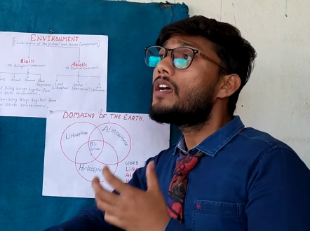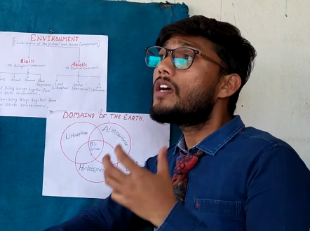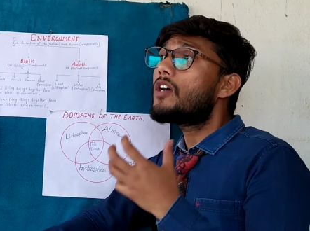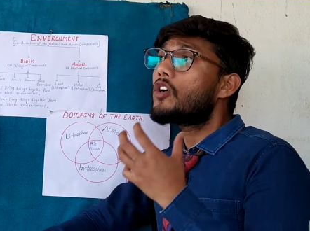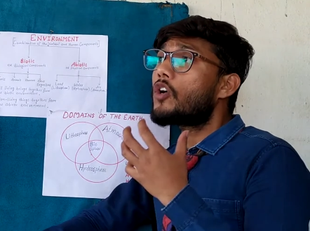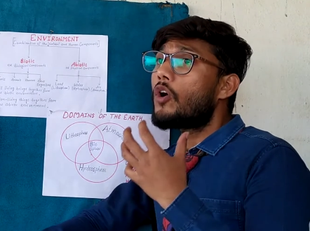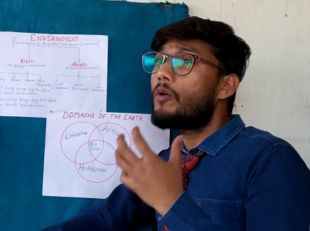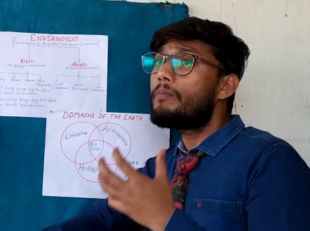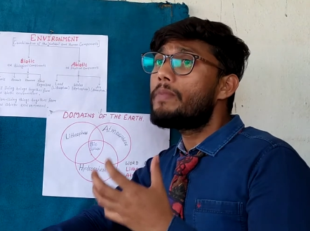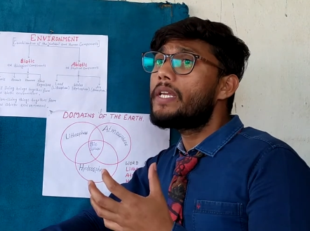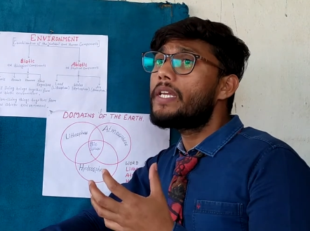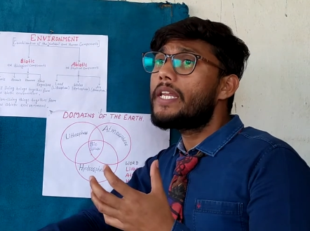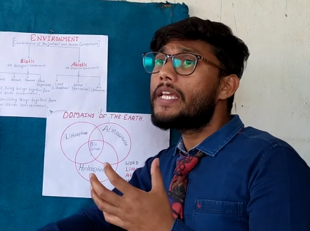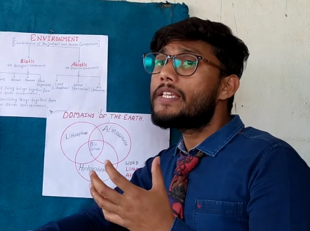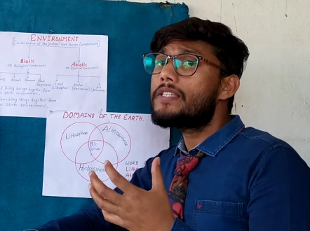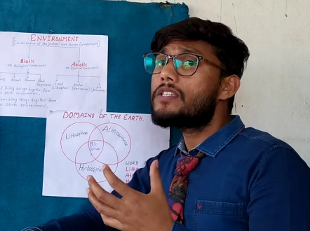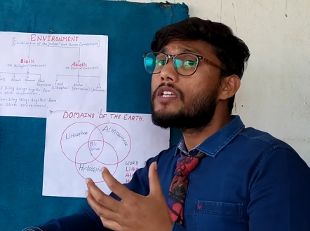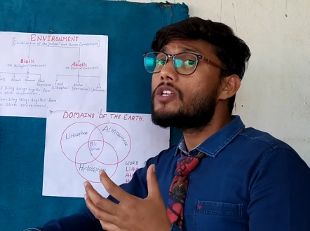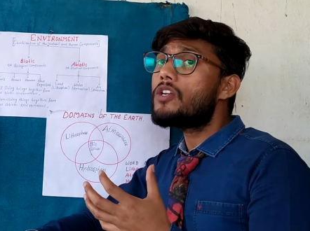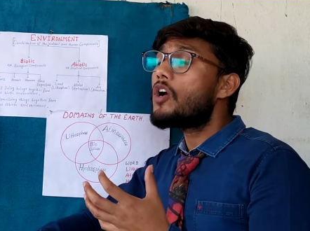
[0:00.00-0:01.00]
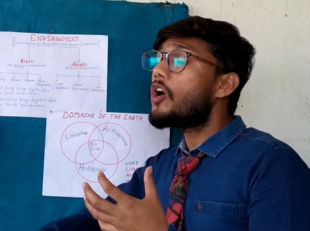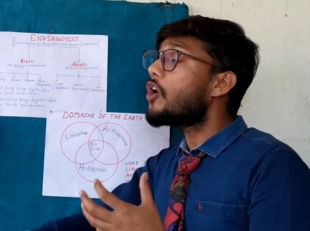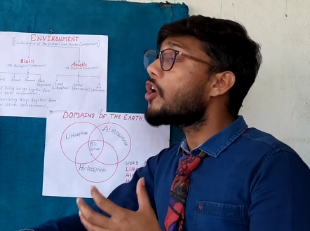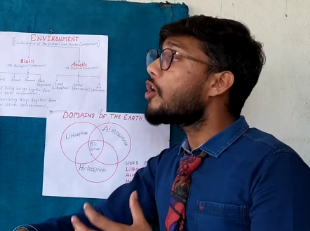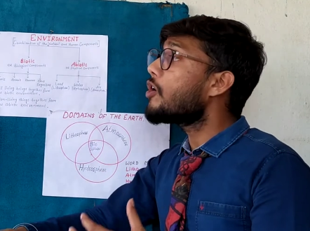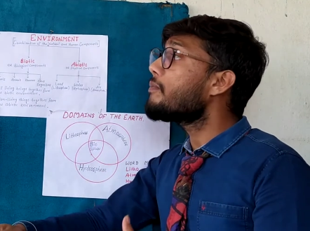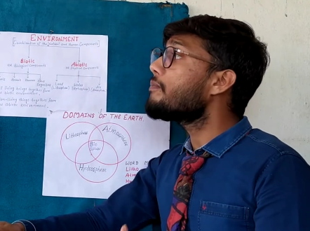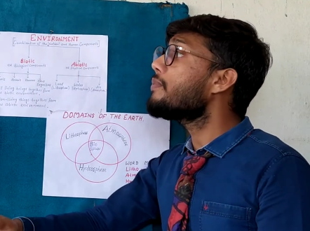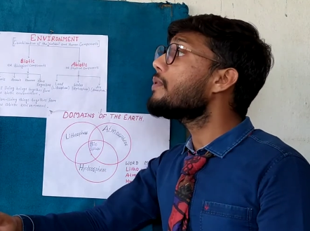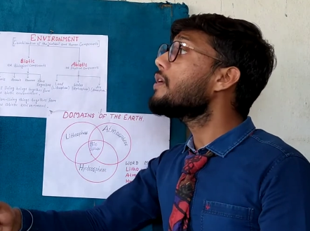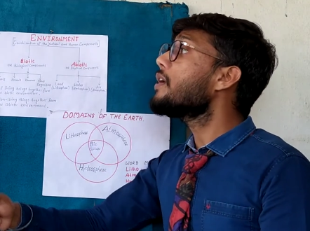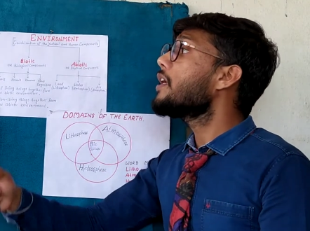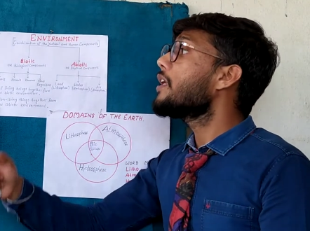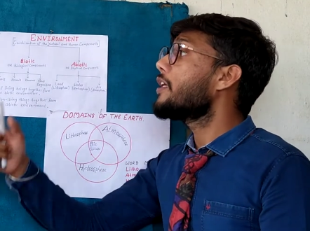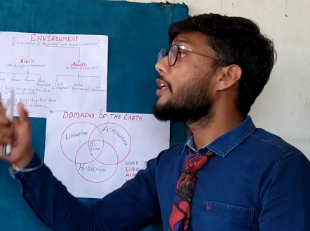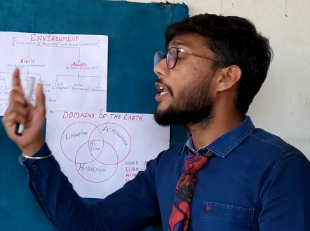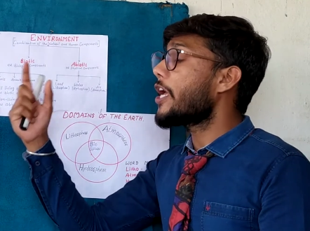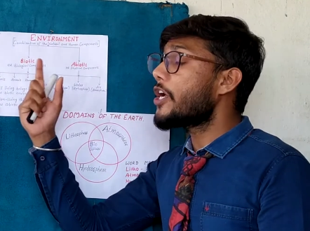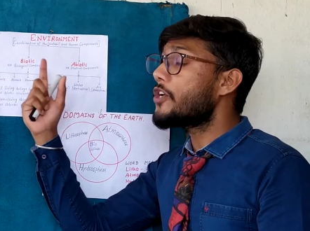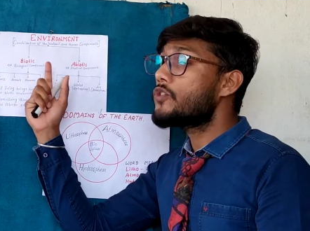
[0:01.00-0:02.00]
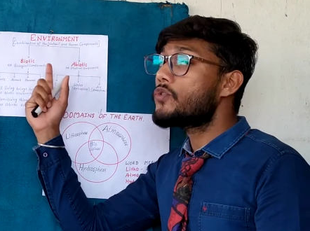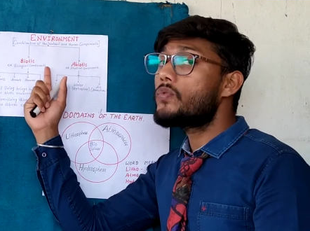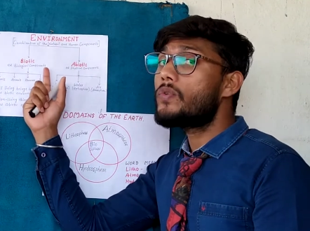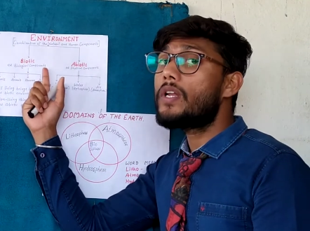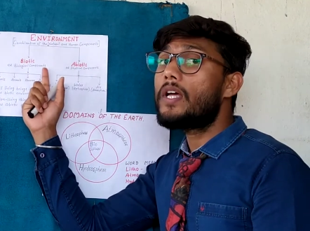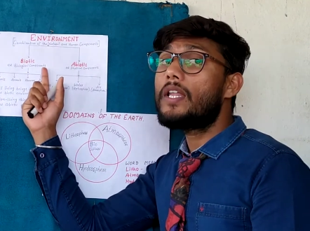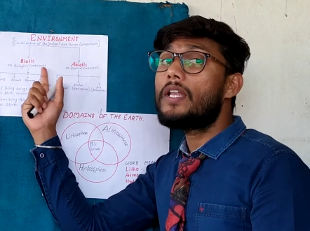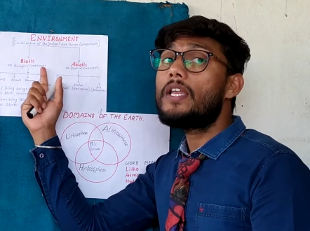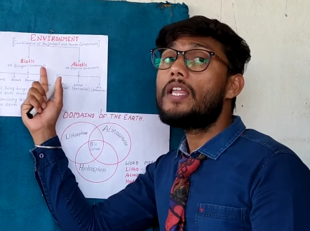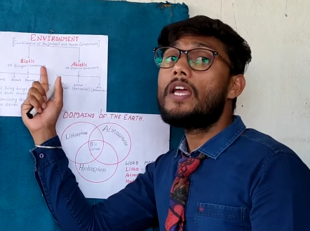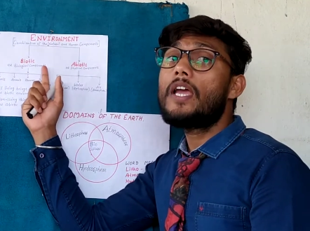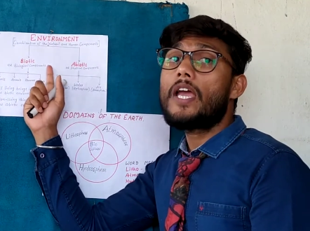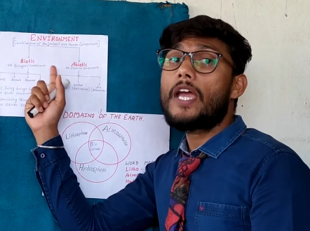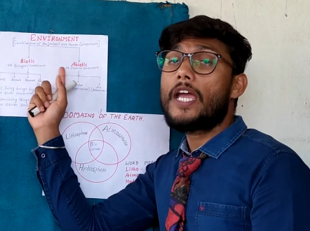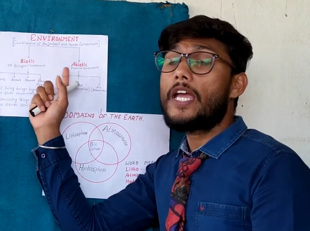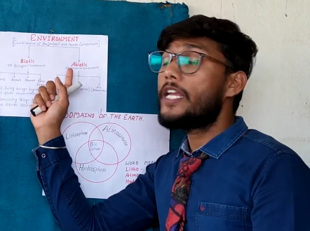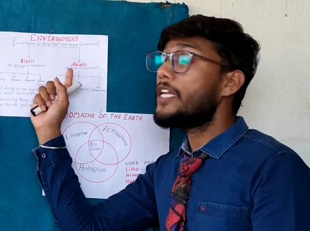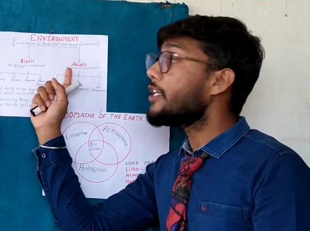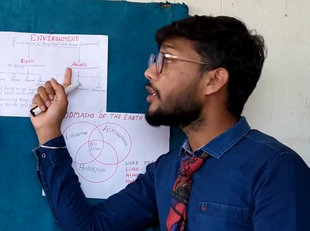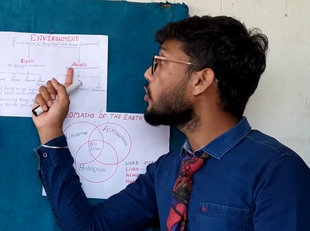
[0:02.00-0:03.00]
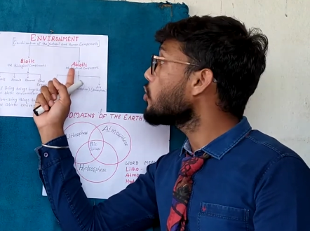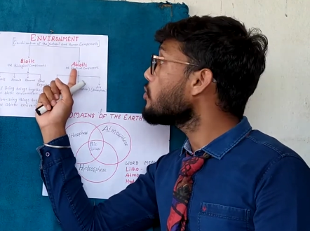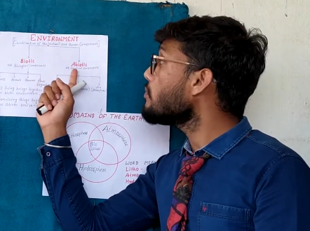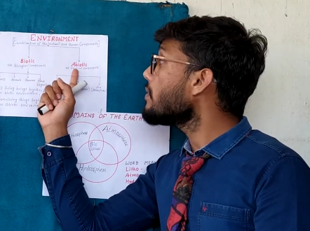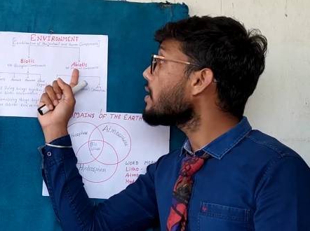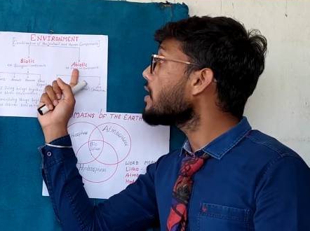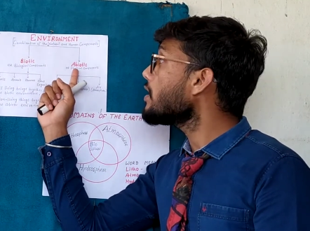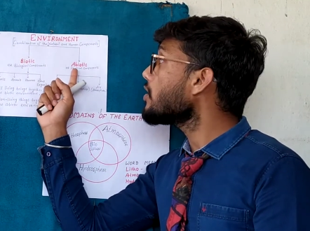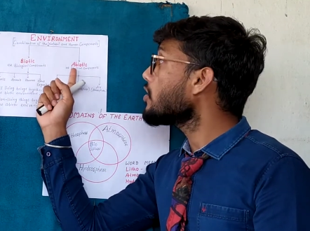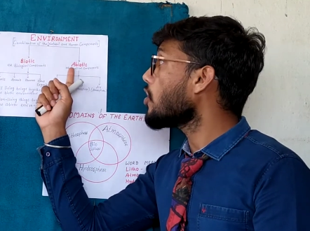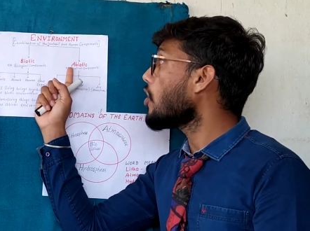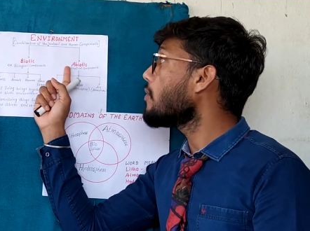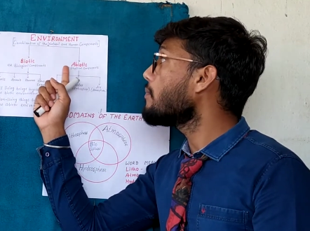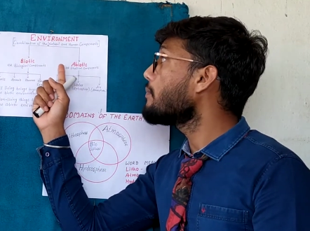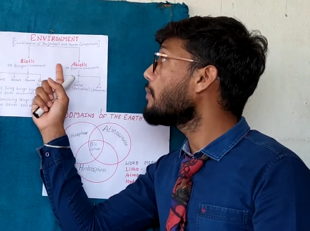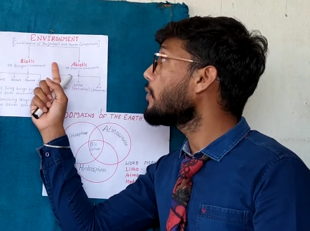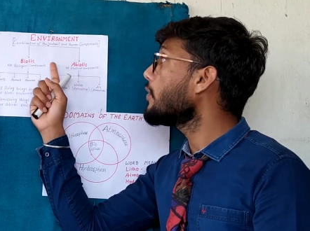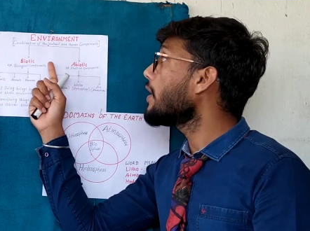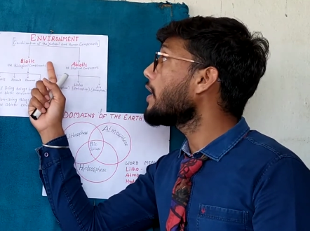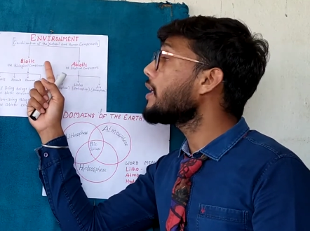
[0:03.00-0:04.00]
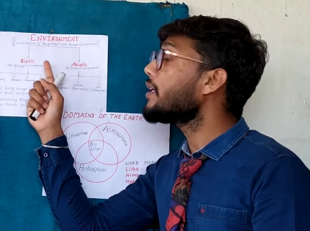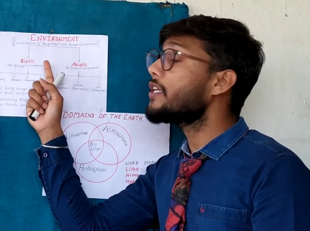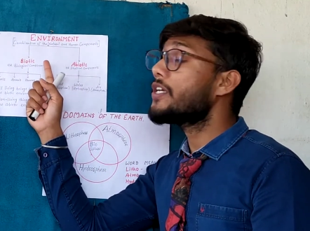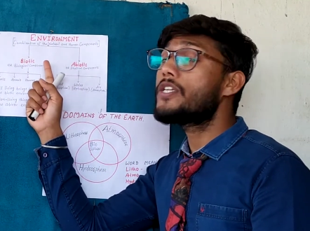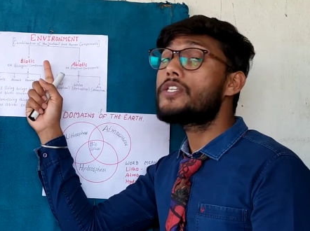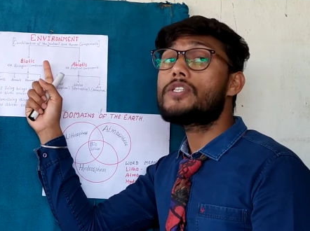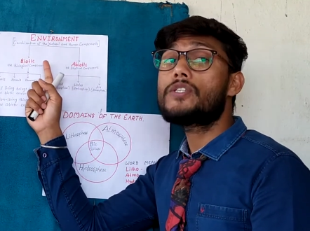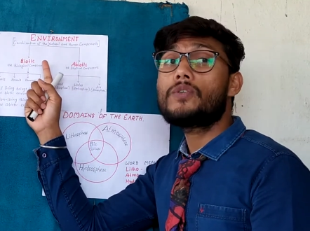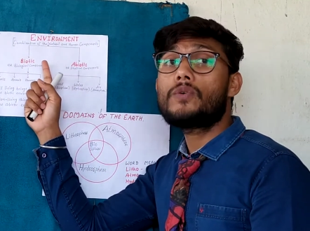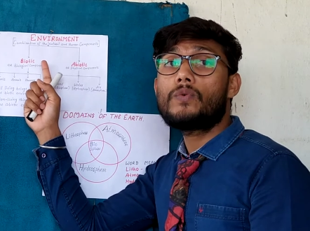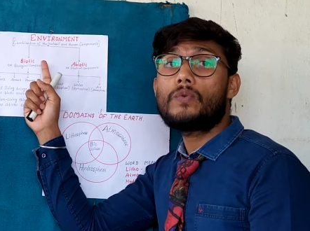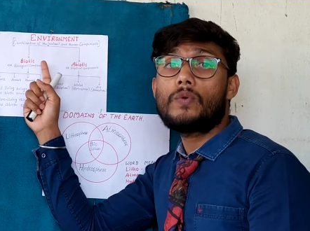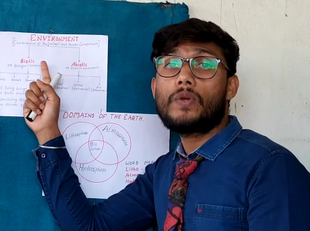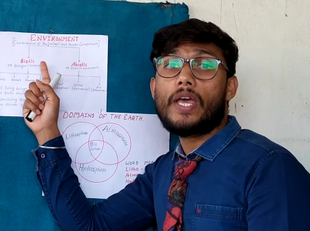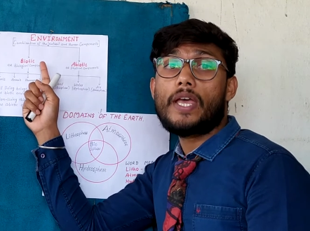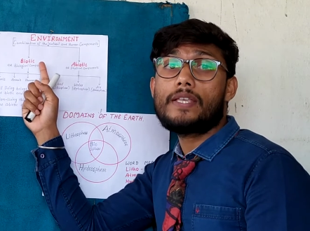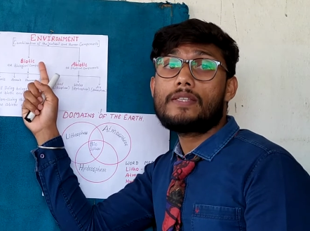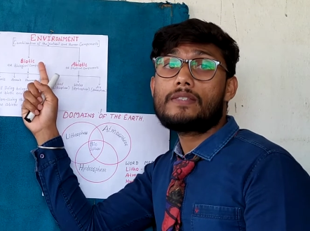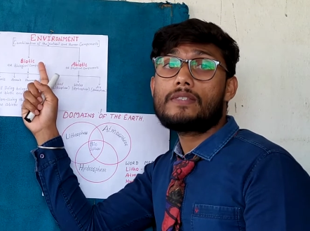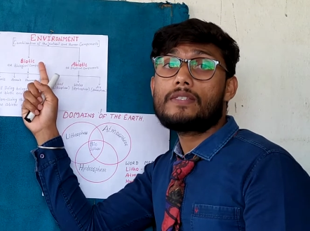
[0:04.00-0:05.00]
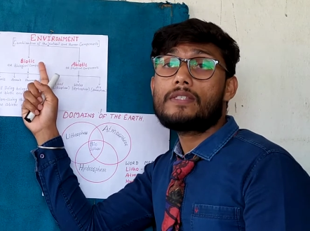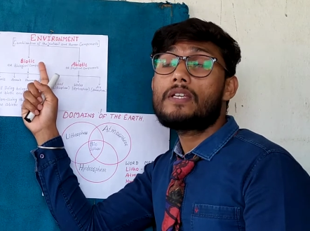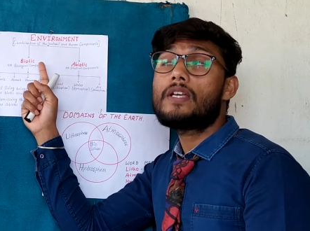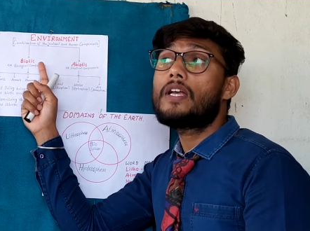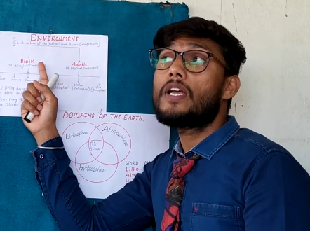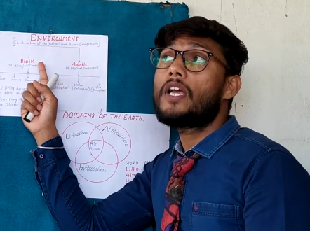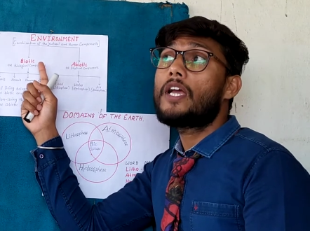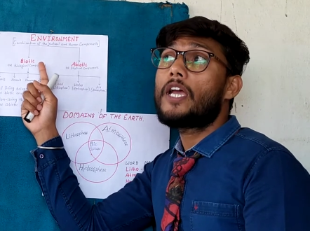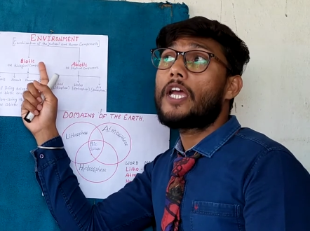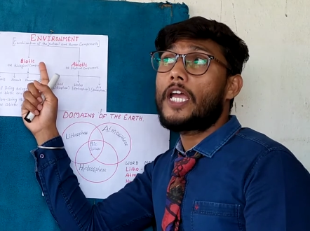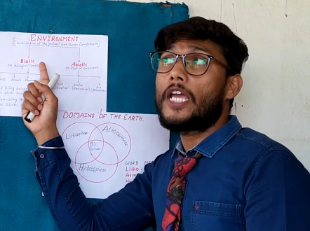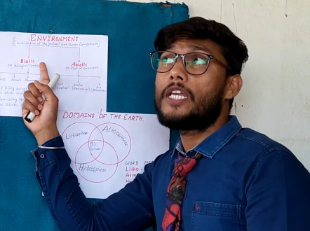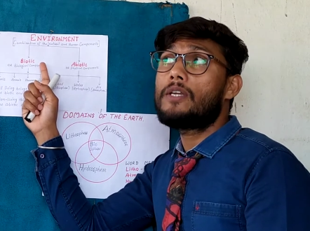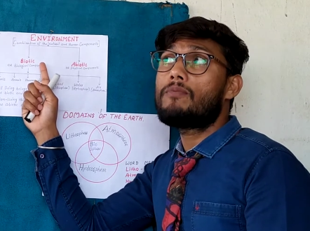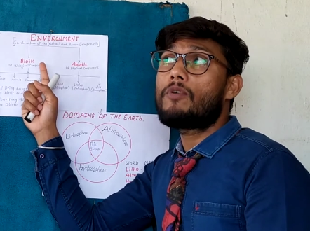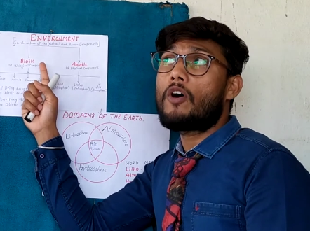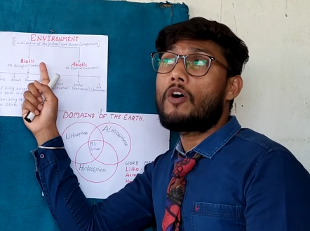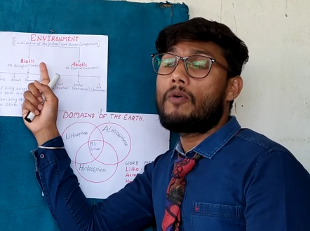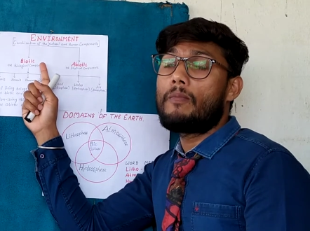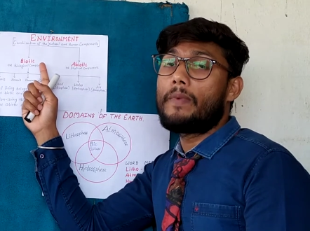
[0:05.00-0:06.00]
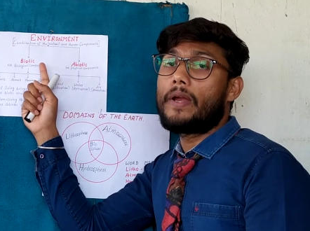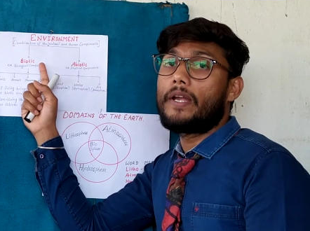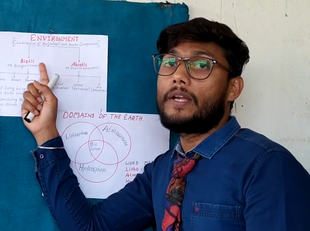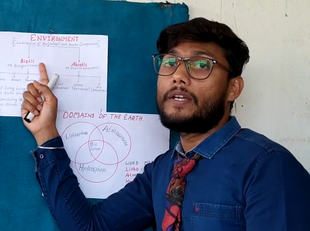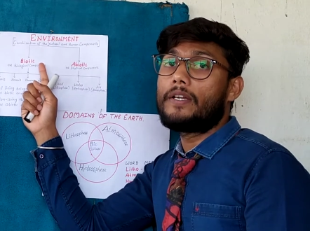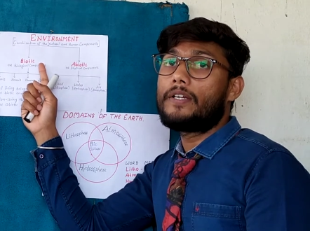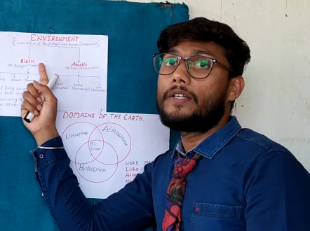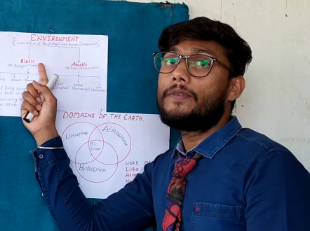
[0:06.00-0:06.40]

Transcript: combination of natural and human component is known as environment.